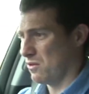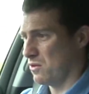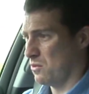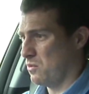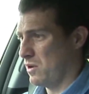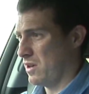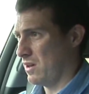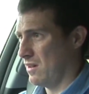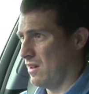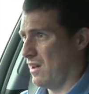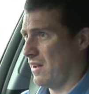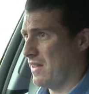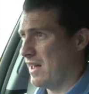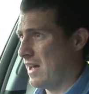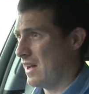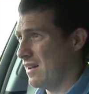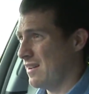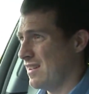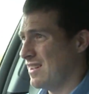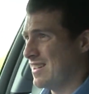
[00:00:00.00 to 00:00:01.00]
the wheel like
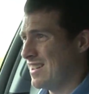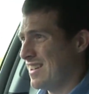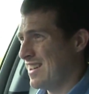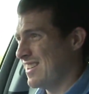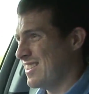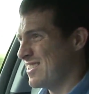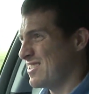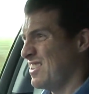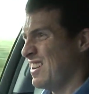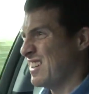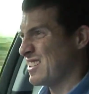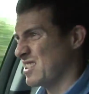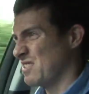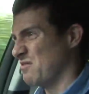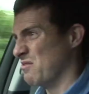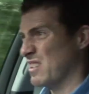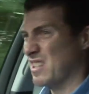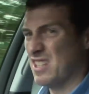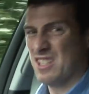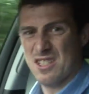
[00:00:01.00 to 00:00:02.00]
that, it's not actually
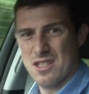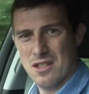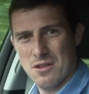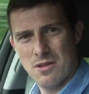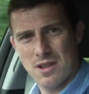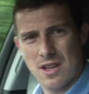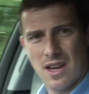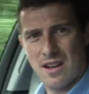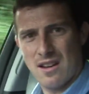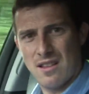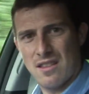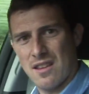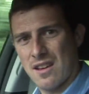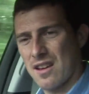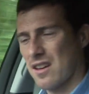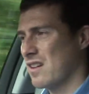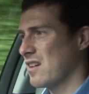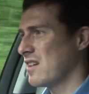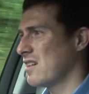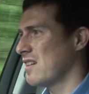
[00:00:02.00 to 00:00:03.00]
really doing anything.